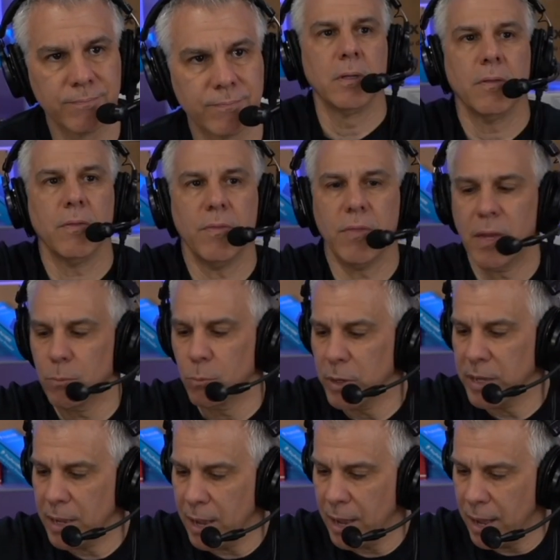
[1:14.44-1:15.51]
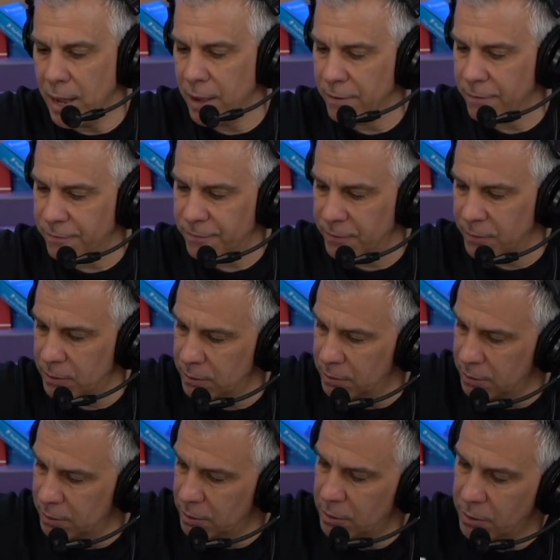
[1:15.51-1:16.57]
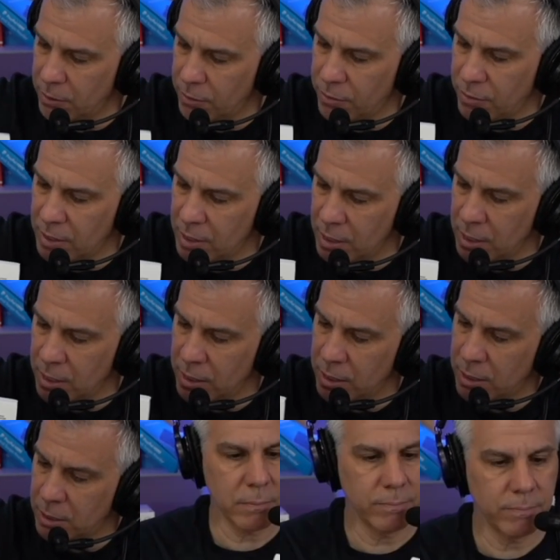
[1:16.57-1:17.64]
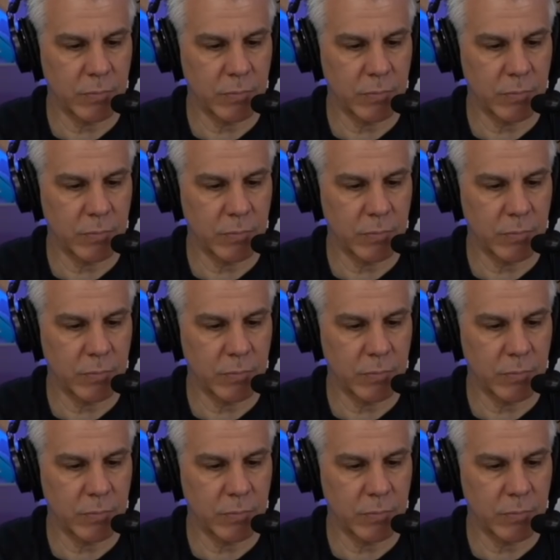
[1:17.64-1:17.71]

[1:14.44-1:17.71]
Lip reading: Then we have this